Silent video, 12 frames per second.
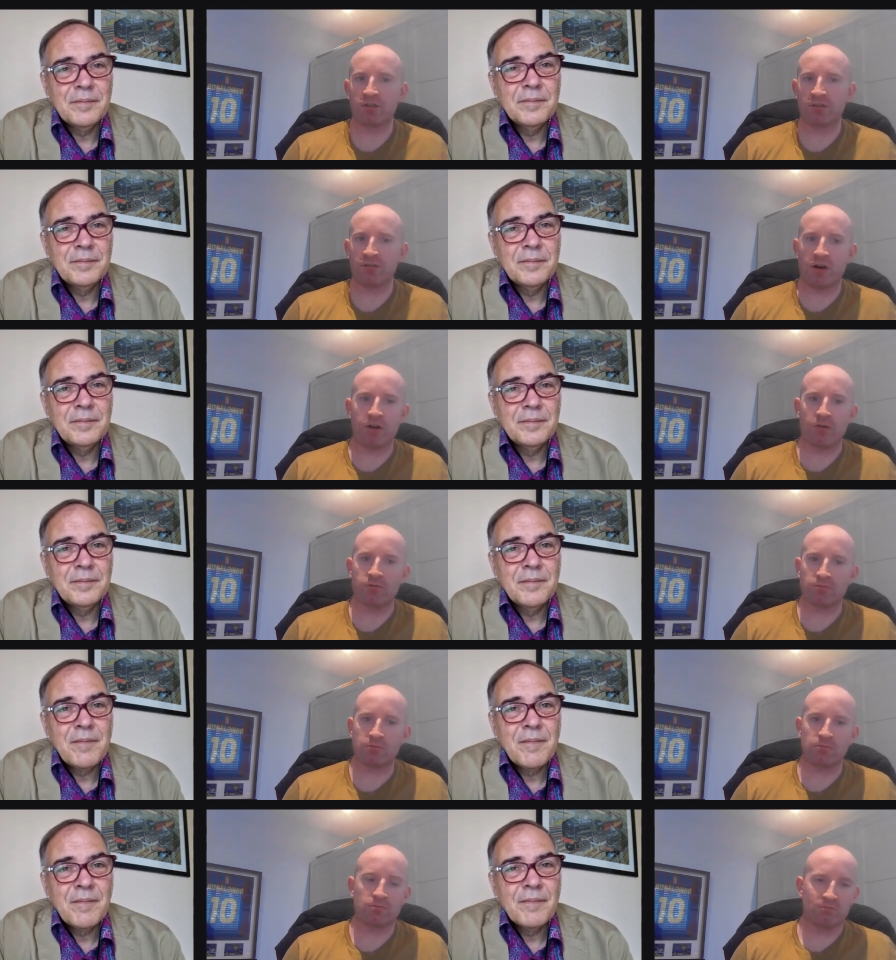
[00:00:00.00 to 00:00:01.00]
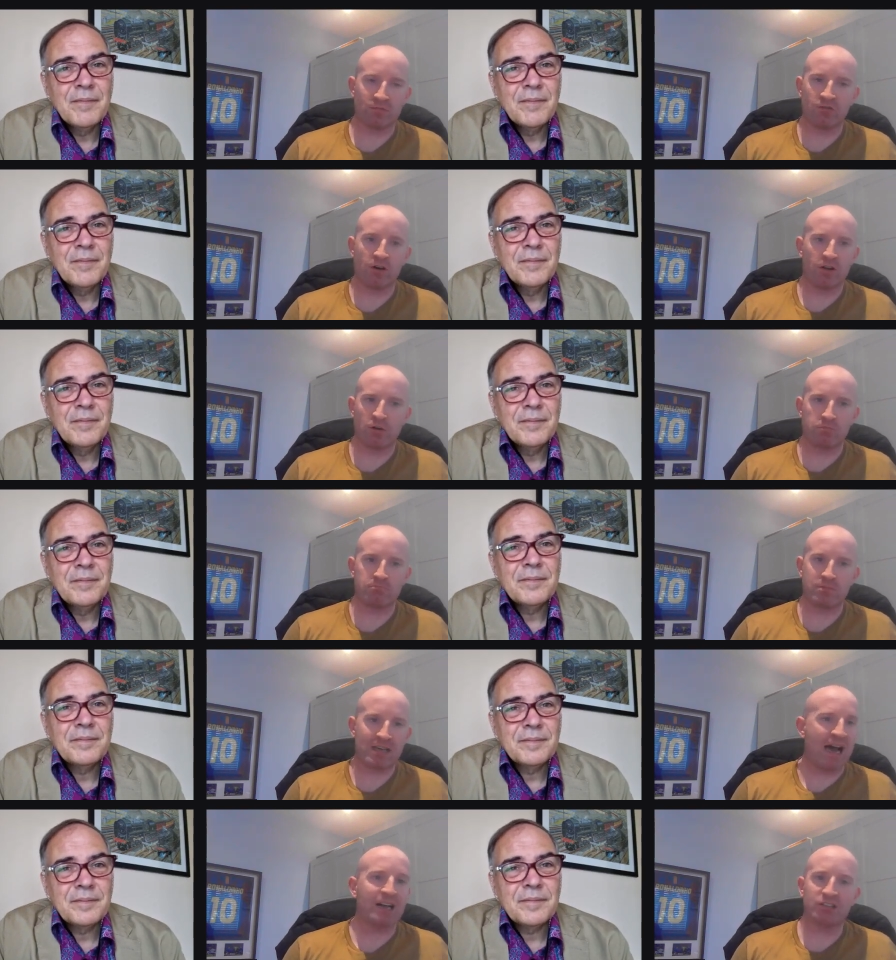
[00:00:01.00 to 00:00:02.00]
Speaker 1: You know, there are no there are no
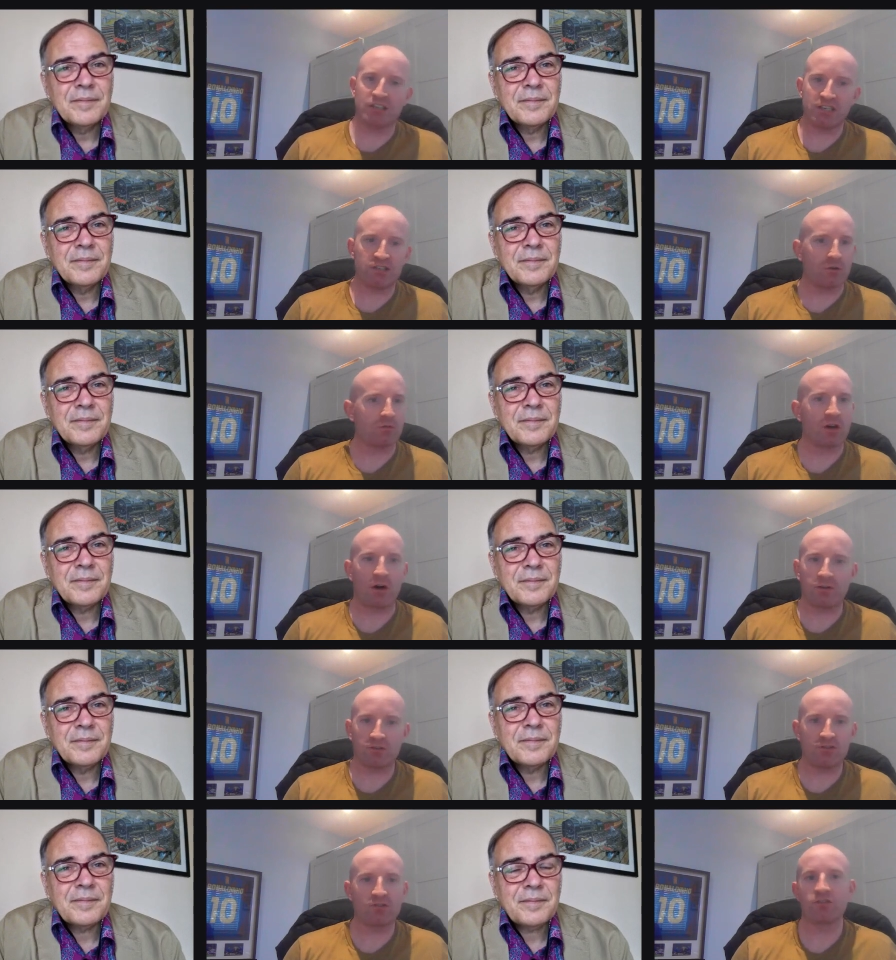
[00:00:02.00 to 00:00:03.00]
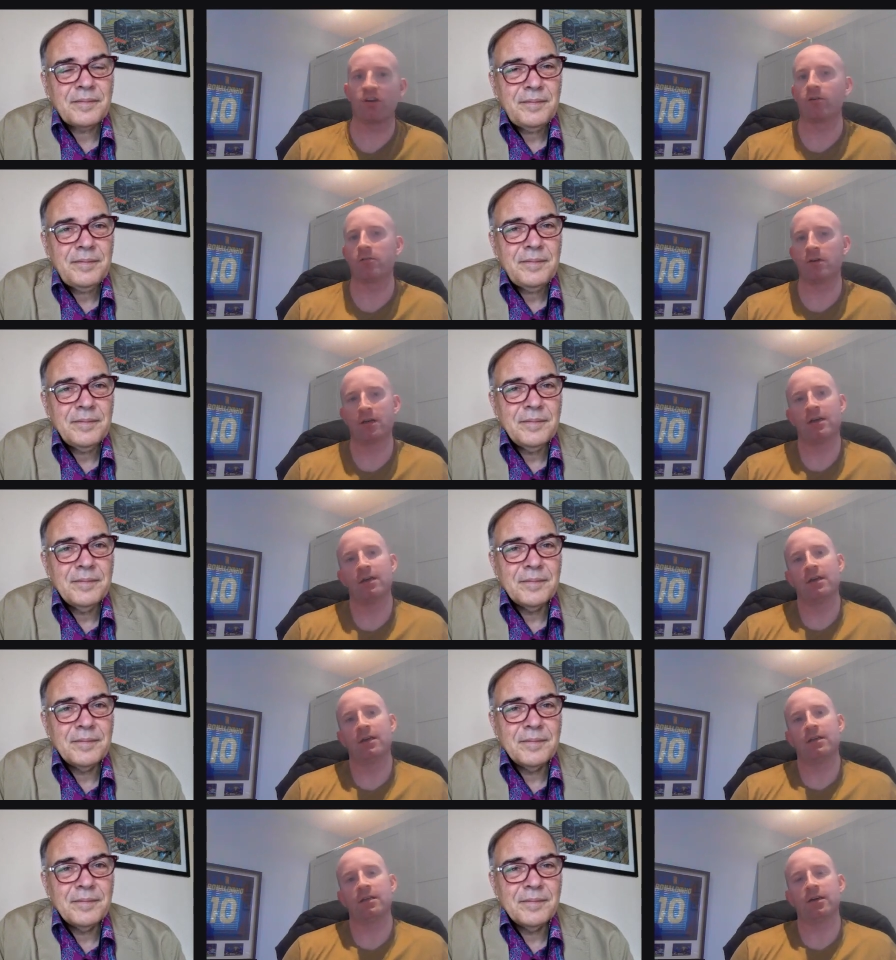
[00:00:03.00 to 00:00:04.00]
catches, no costs, no
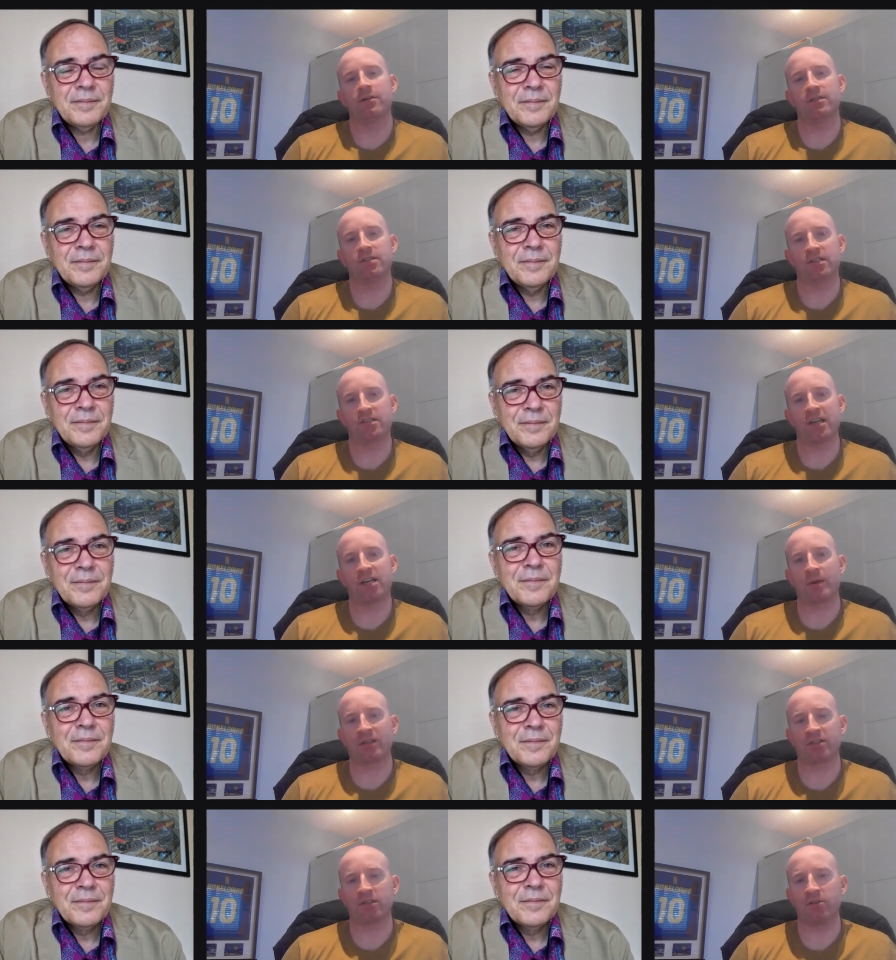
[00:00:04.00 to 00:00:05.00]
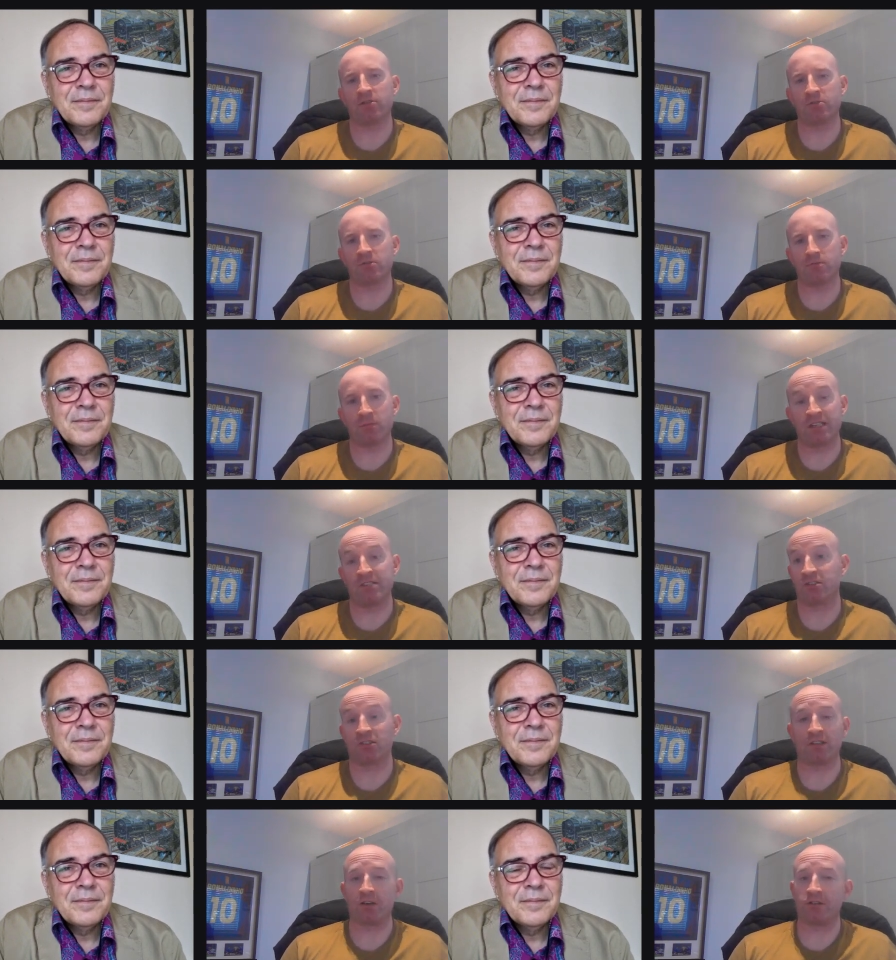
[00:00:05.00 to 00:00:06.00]
you know it's it's cash back to use
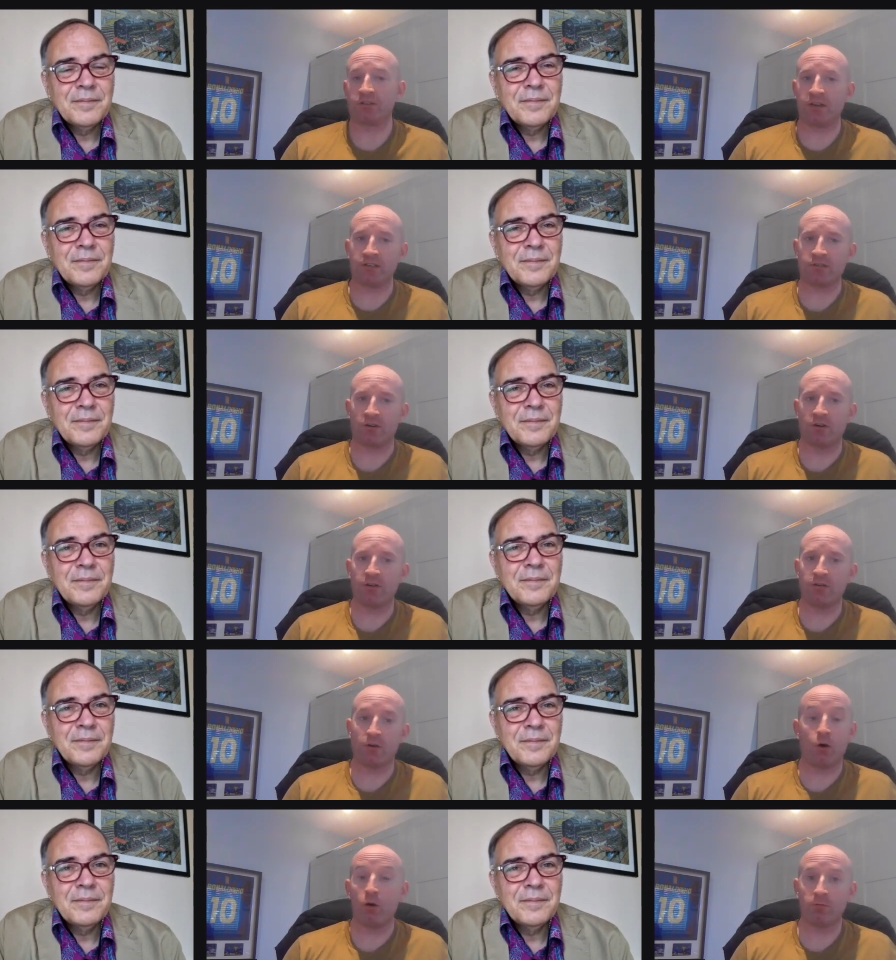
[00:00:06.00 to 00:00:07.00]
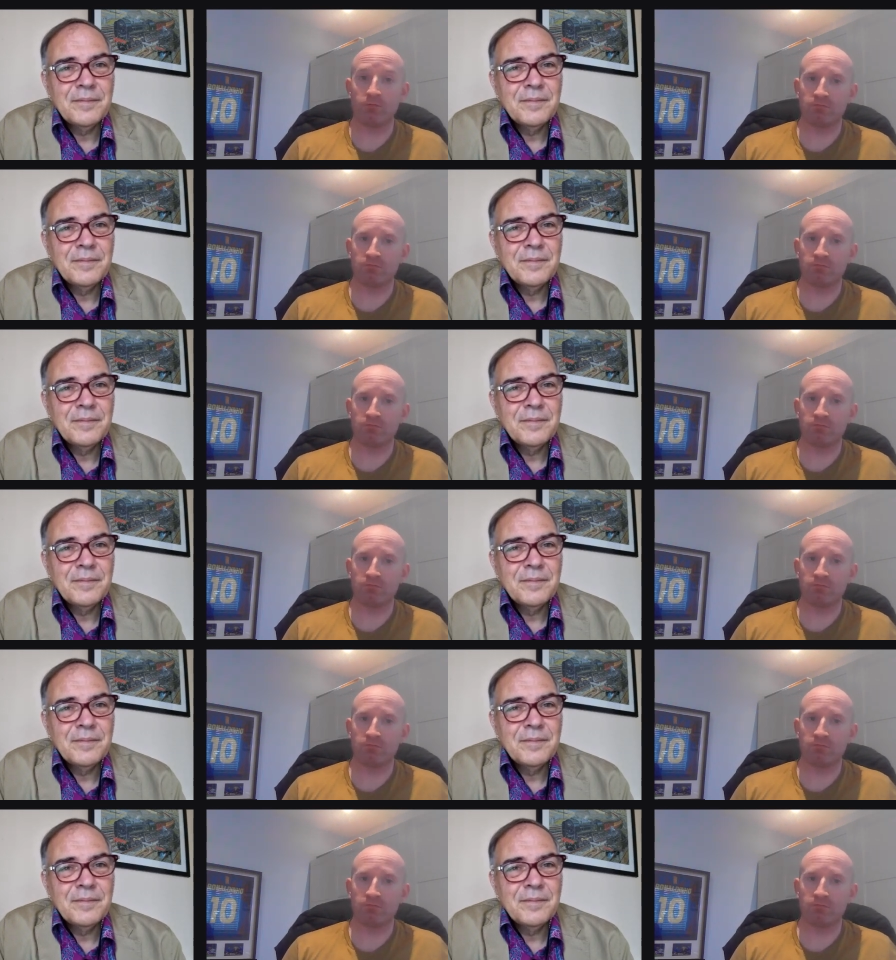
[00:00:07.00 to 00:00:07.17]
instantly on your next order or